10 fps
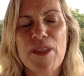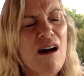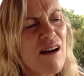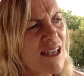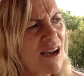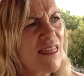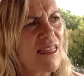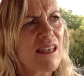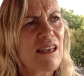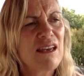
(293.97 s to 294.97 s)
Oh yeah, I
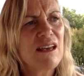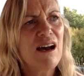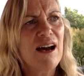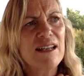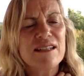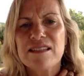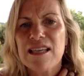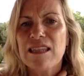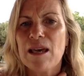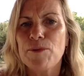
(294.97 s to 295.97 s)
think I
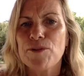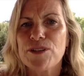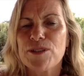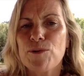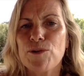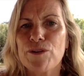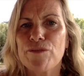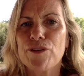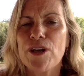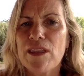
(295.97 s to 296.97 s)
understand that person's point of
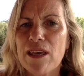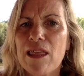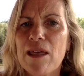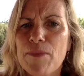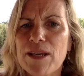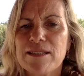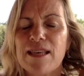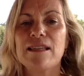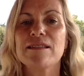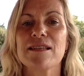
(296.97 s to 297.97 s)
view now. That makes
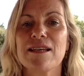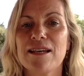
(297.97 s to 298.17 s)
sense.